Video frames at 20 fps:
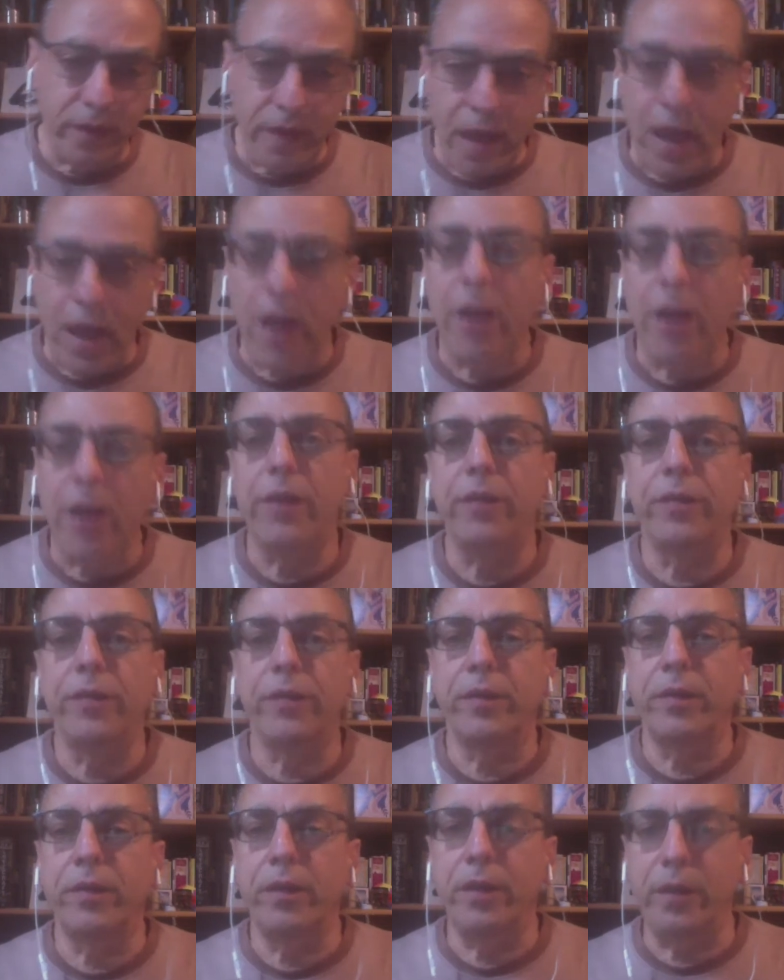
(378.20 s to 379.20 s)
eyes
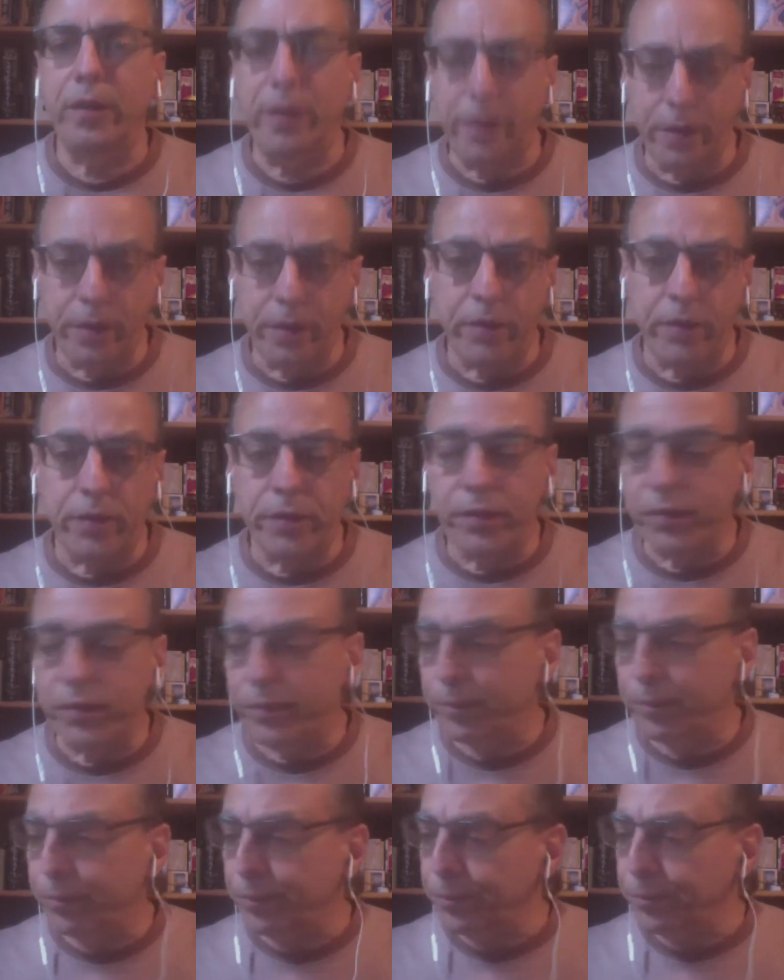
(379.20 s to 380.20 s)
and the ears,
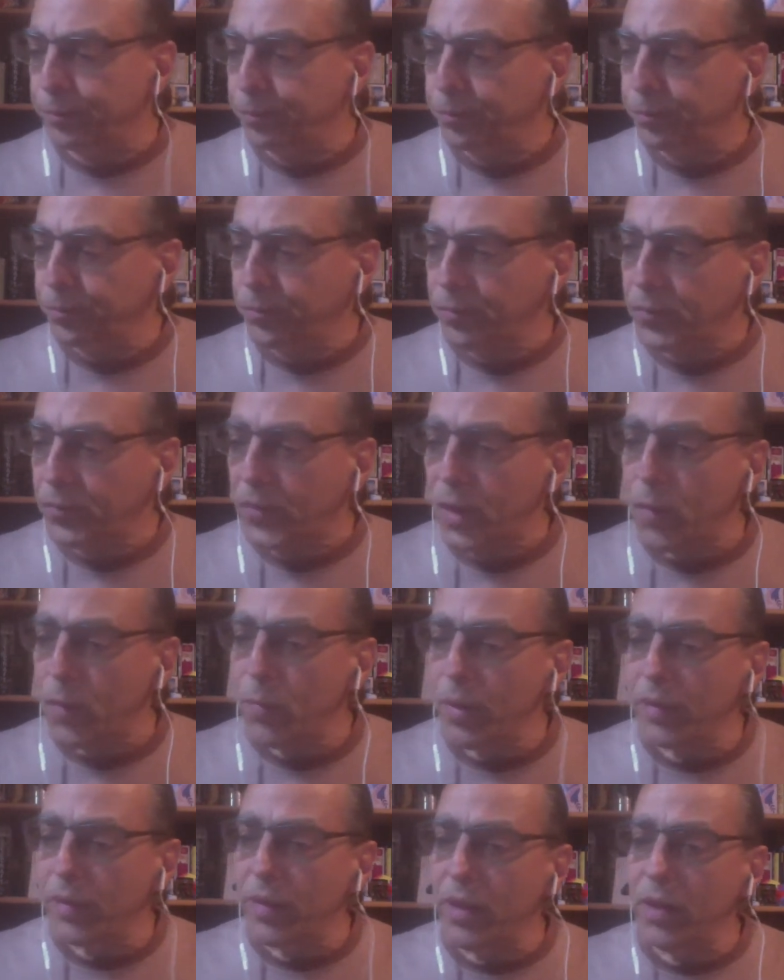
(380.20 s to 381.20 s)

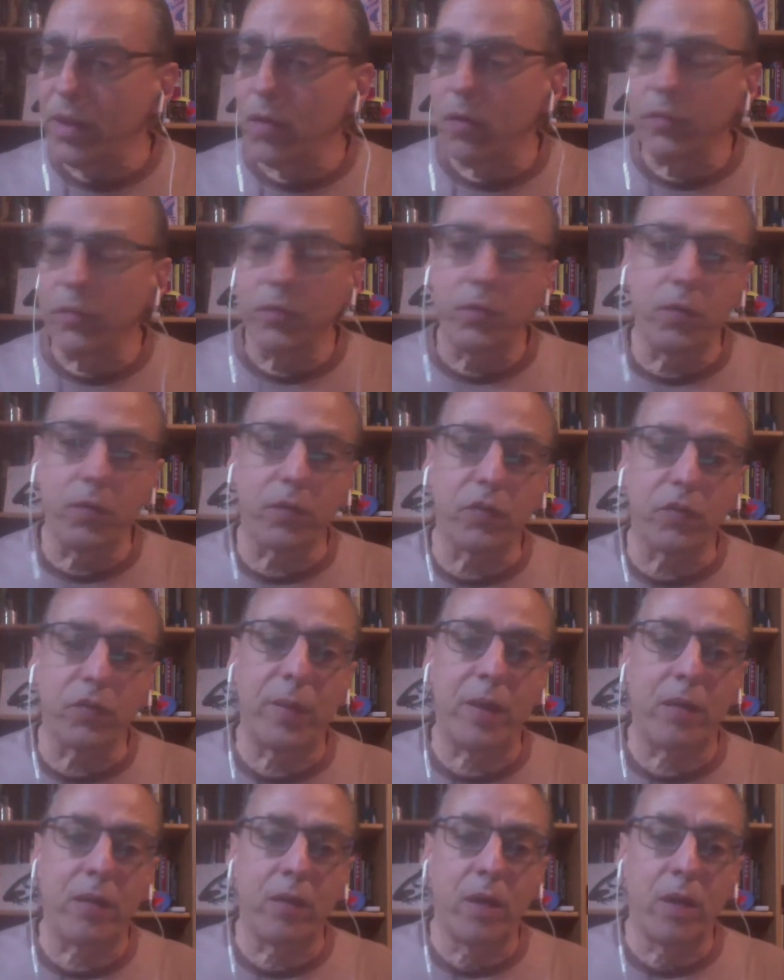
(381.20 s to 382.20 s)
but he also talks
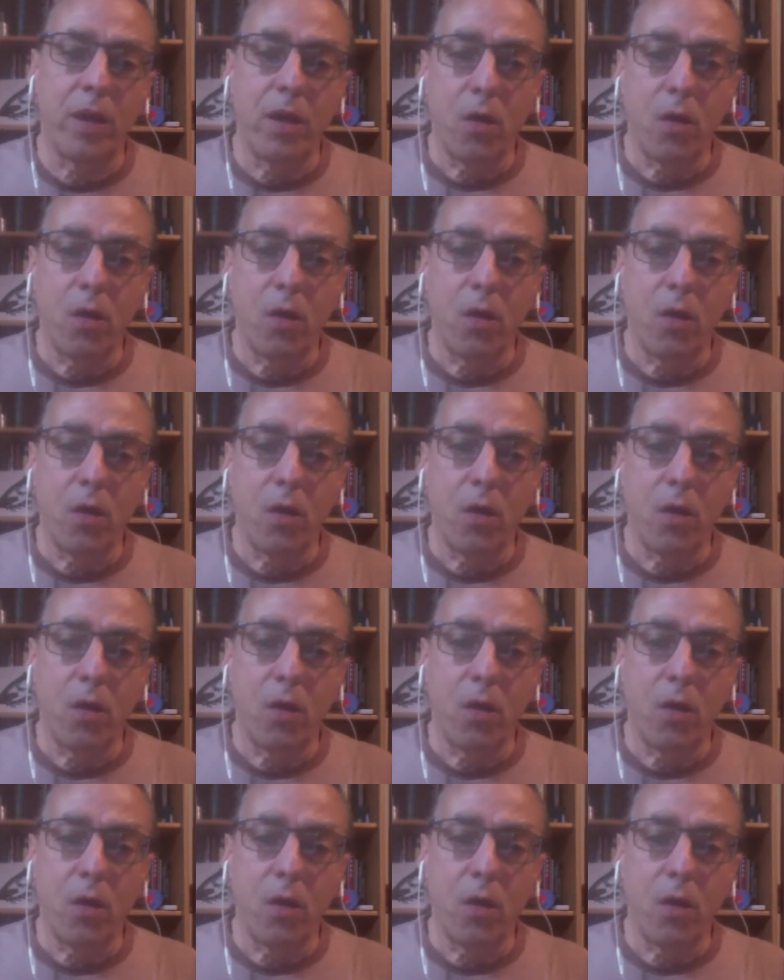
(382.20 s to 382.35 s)
about